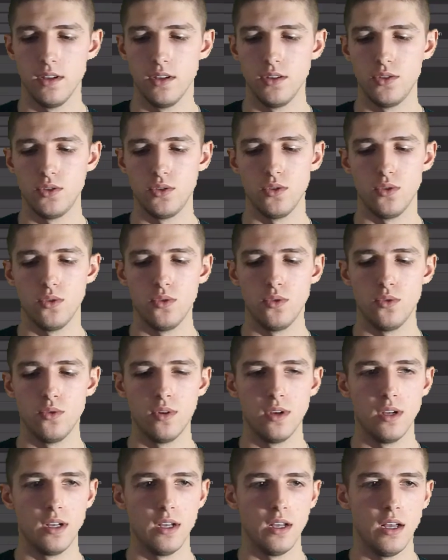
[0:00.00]
So
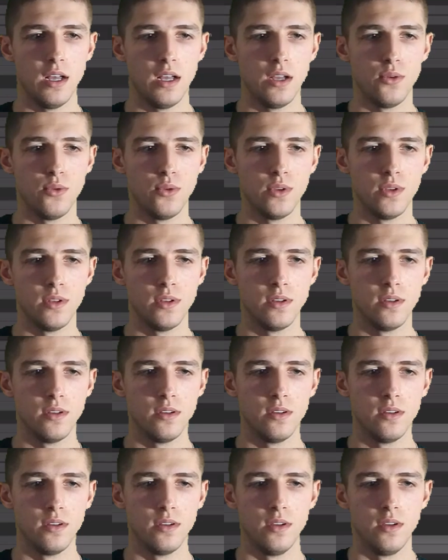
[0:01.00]
I will
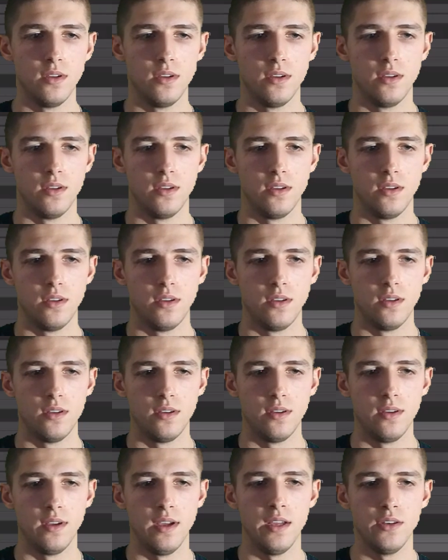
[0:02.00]

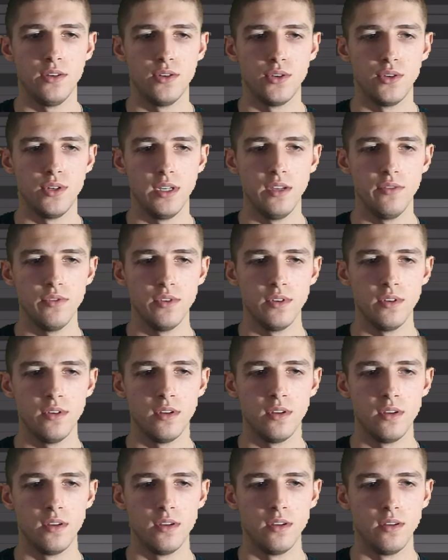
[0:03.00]
enter even
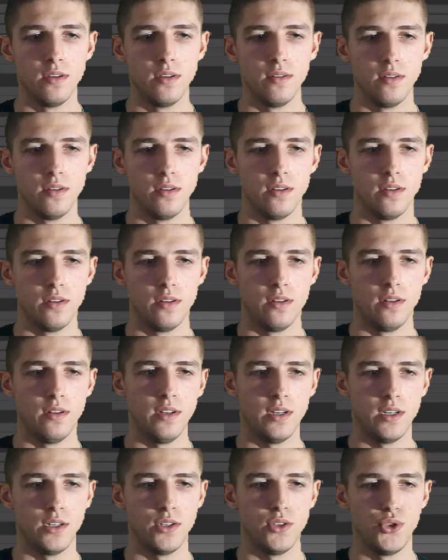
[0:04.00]

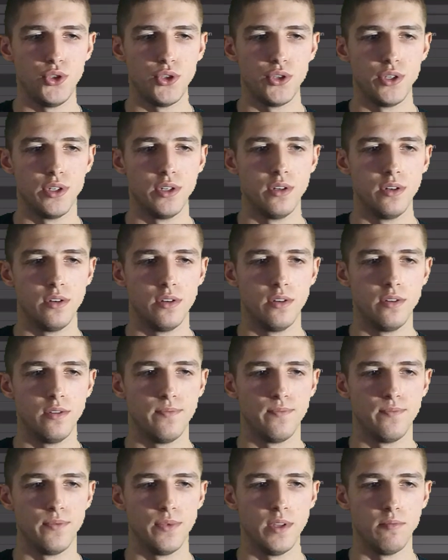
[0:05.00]
larger
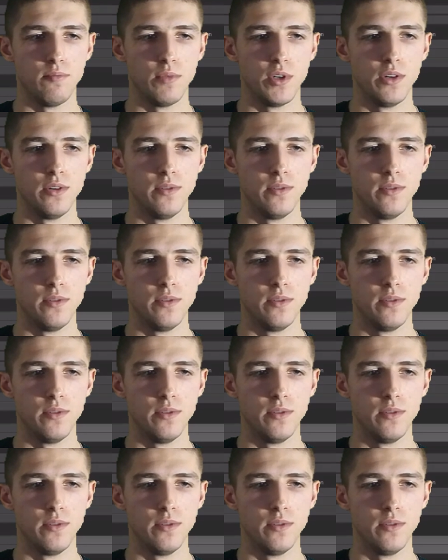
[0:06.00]
number,